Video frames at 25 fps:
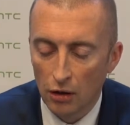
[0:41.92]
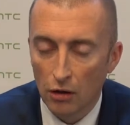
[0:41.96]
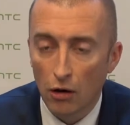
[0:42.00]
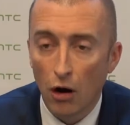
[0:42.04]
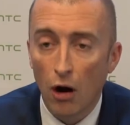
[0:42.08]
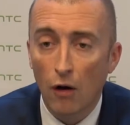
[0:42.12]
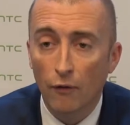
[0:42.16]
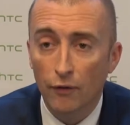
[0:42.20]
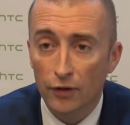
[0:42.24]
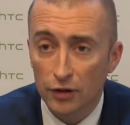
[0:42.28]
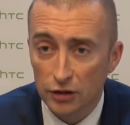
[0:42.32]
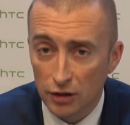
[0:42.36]

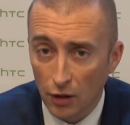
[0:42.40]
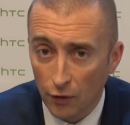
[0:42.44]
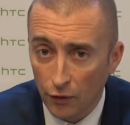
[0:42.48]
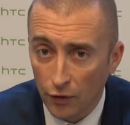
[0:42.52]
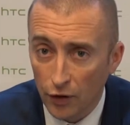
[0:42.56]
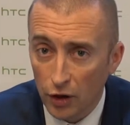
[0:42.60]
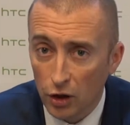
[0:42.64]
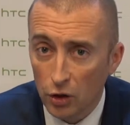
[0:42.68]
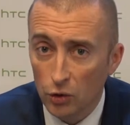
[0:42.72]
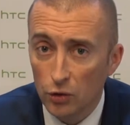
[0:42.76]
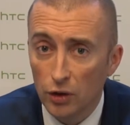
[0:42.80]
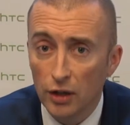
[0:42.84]
offer
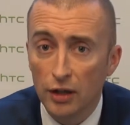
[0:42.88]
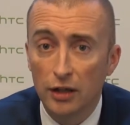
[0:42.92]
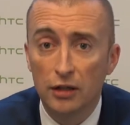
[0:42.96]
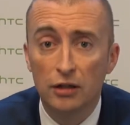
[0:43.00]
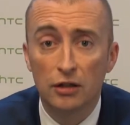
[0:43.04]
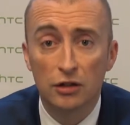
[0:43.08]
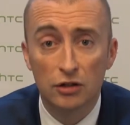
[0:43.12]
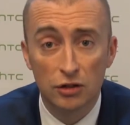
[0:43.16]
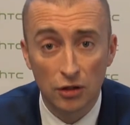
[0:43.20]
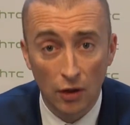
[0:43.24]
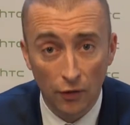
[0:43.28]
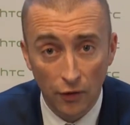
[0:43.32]
something unique,
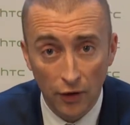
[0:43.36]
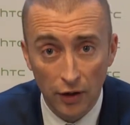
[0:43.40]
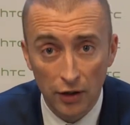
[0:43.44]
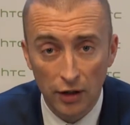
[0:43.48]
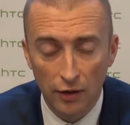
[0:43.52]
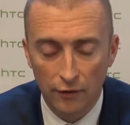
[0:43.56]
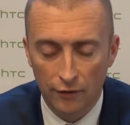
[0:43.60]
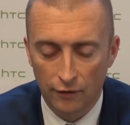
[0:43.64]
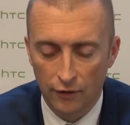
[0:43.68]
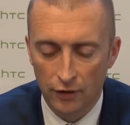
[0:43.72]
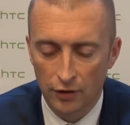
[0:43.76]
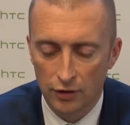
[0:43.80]
something
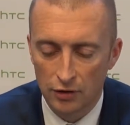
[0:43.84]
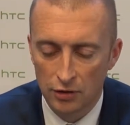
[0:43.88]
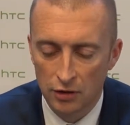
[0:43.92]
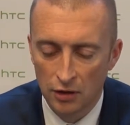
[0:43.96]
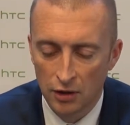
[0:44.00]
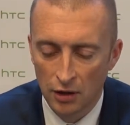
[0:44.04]
different,